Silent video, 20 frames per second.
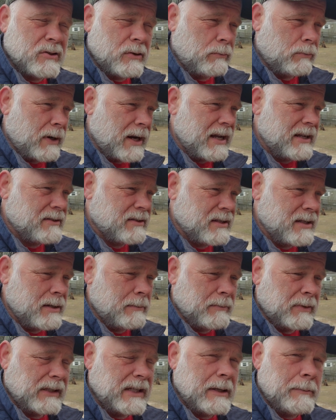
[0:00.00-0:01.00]
You raise
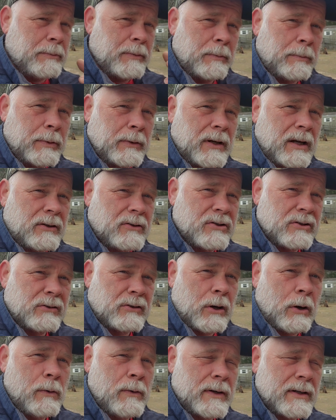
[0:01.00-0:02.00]
them to keep your production
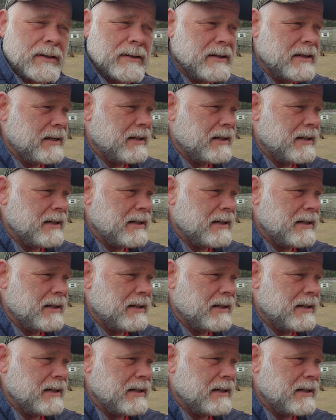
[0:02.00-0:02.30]
going,